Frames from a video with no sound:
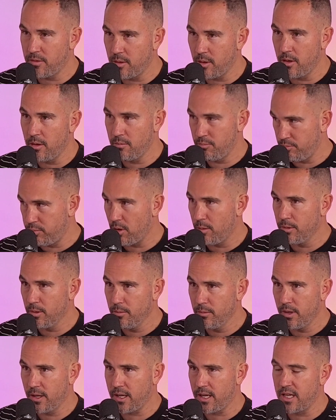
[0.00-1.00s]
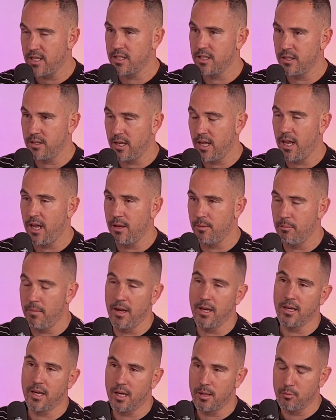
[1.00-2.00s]
of the problem, like as in
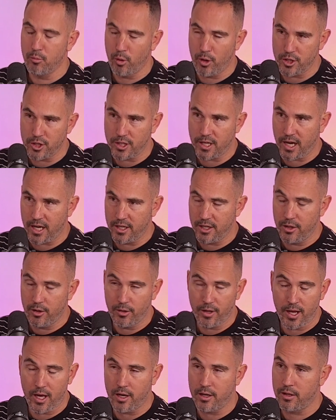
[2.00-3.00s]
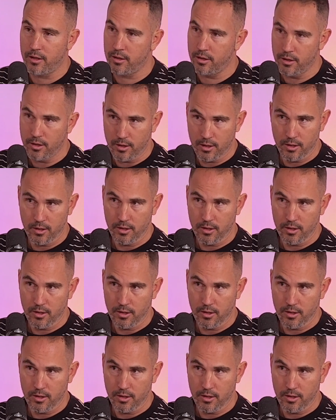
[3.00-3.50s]
men getting more educated on how to